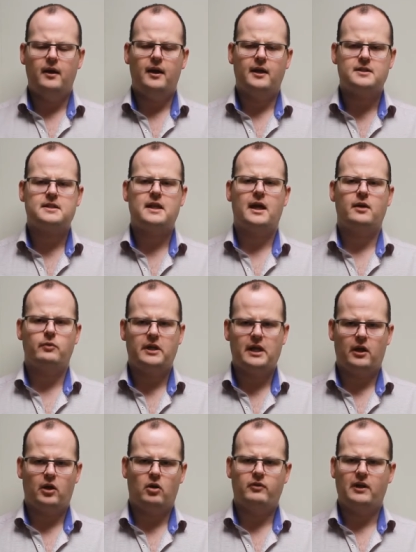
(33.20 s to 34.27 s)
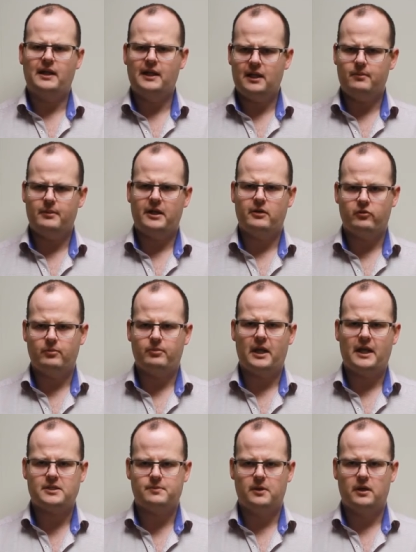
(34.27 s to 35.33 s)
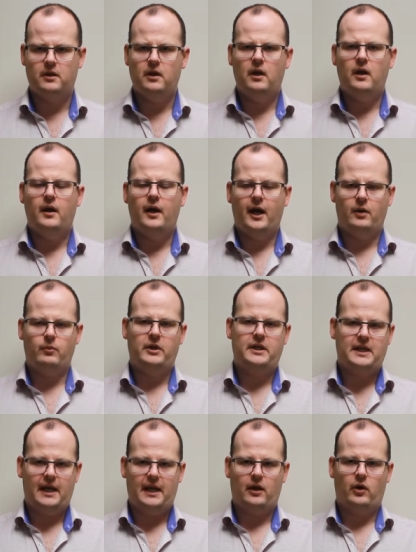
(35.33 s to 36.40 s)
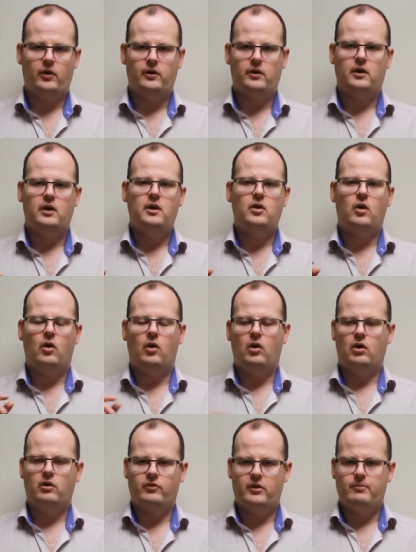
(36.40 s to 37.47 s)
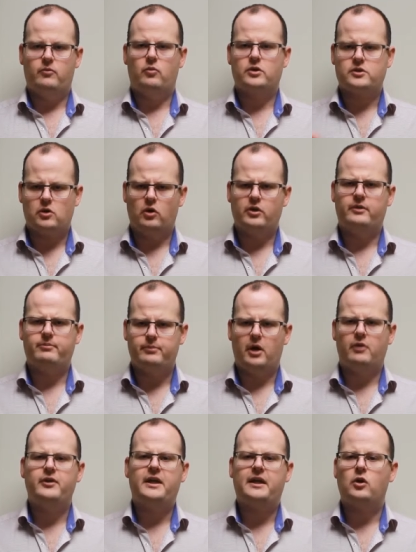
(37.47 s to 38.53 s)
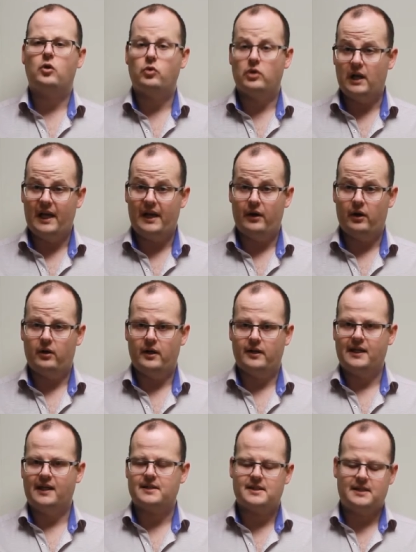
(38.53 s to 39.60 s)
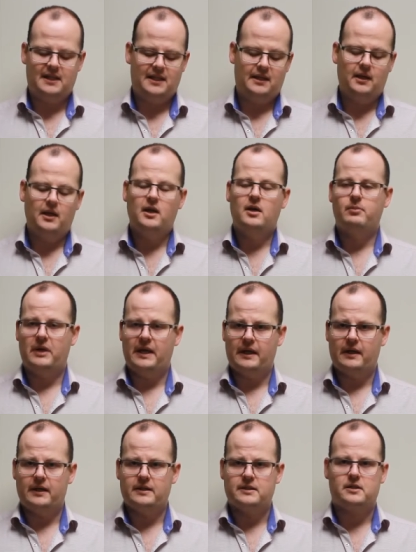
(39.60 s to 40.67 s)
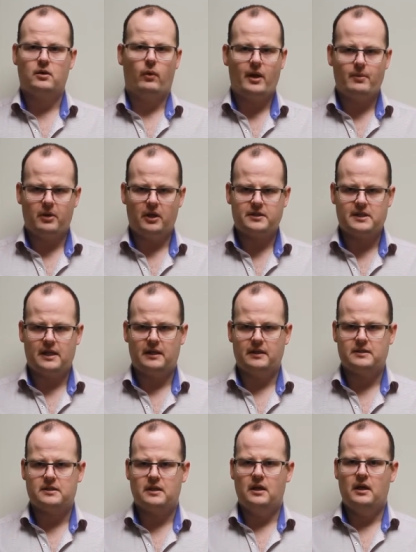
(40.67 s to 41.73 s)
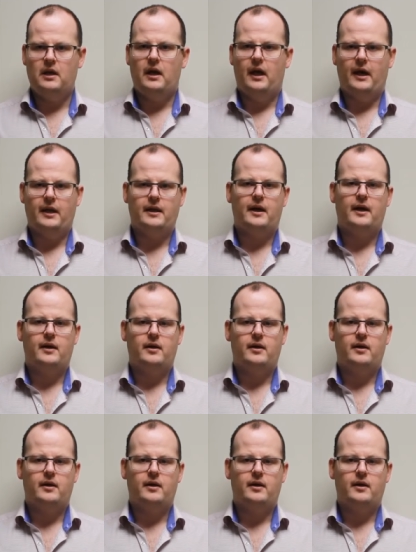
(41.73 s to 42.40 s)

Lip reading: Instead, we take off a little bit of the plasma, and we take out all of what's called the buffy coat layer, and that's the platelets, the white blood cells, and